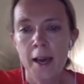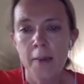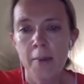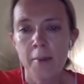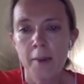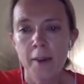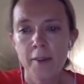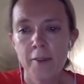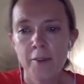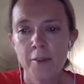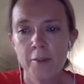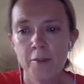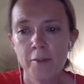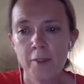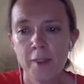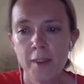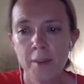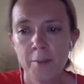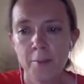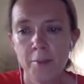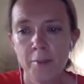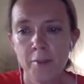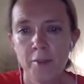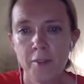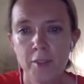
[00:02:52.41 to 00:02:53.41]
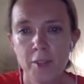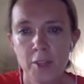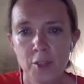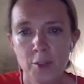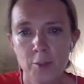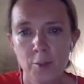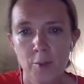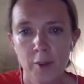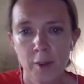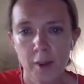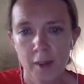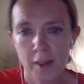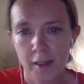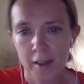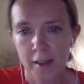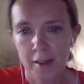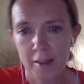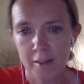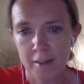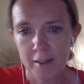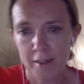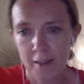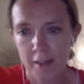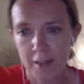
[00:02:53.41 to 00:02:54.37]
But I feel very privileged to work at the